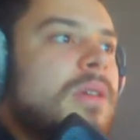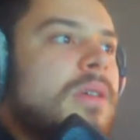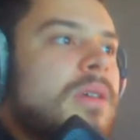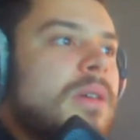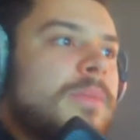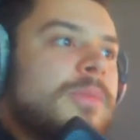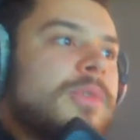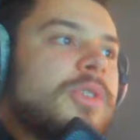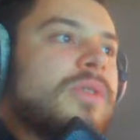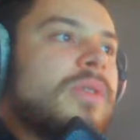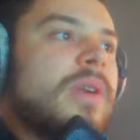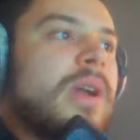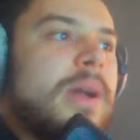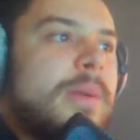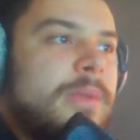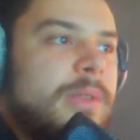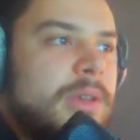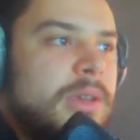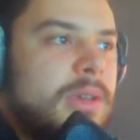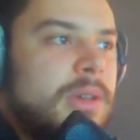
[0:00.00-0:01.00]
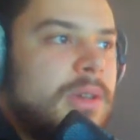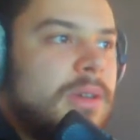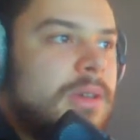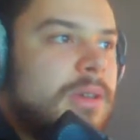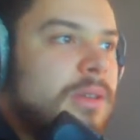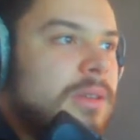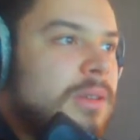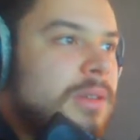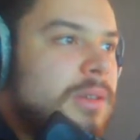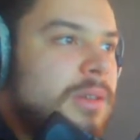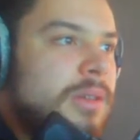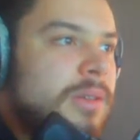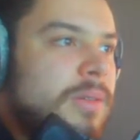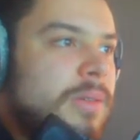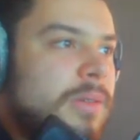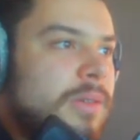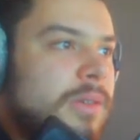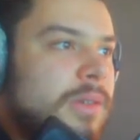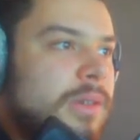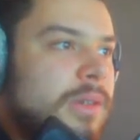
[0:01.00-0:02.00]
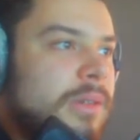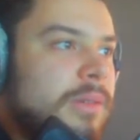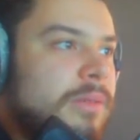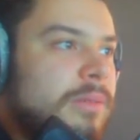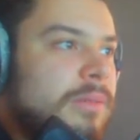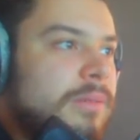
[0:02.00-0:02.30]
I'm just grabbing the Discord link.